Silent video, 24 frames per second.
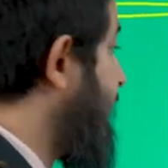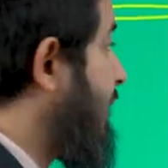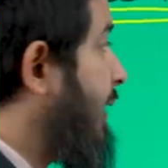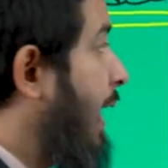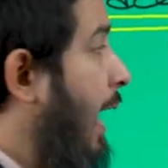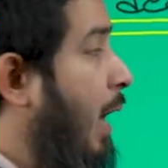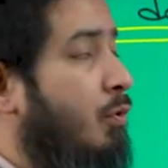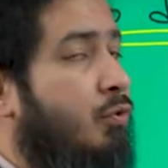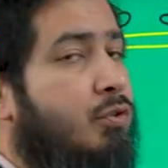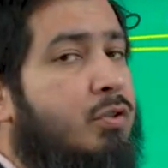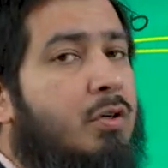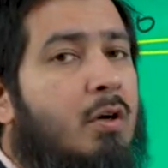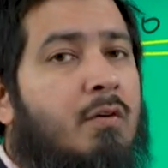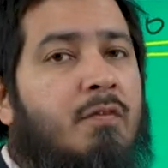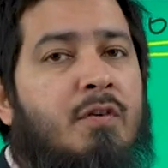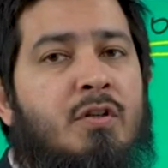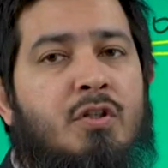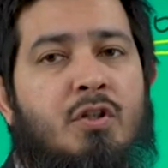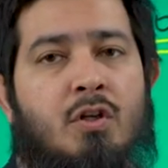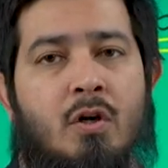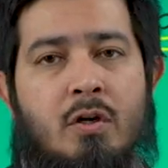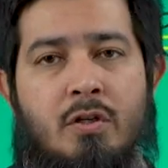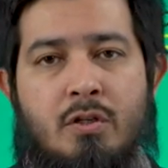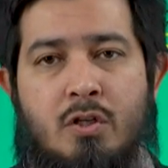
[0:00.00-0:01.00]
is how
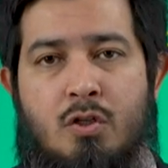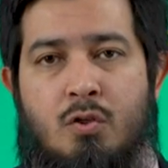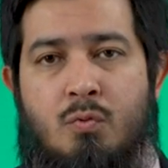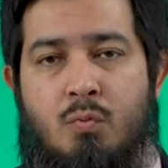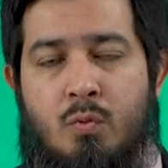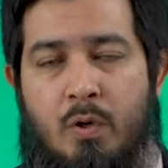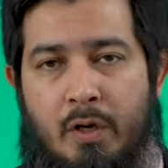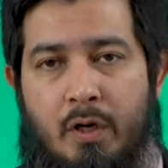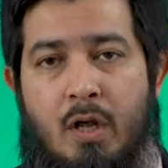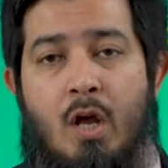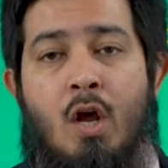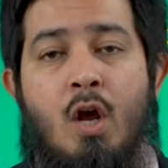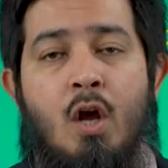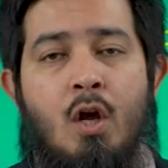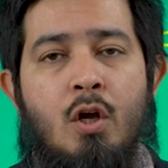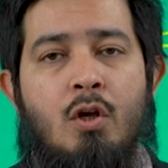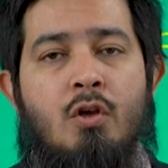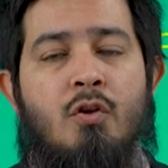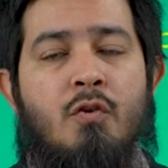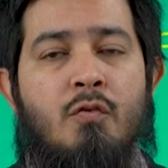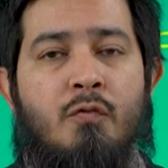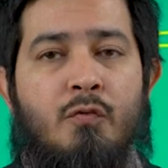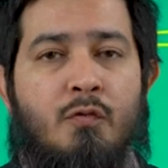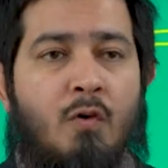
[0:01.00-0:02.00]
service charges work.
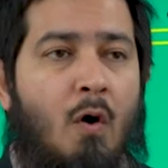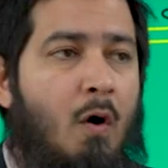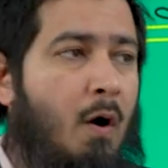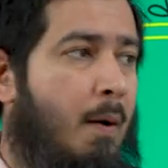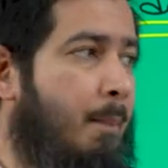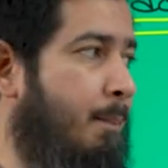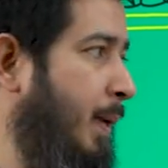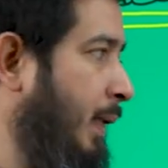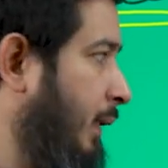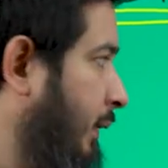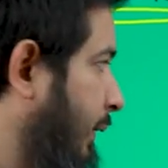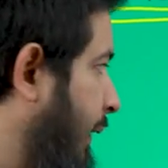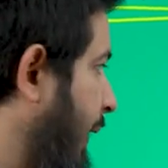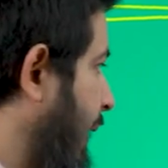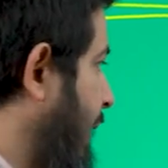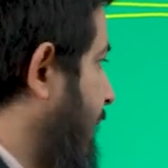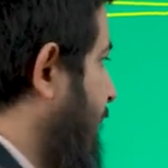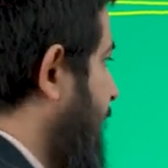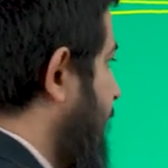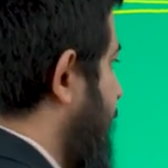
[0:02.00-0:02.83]
You've got a building,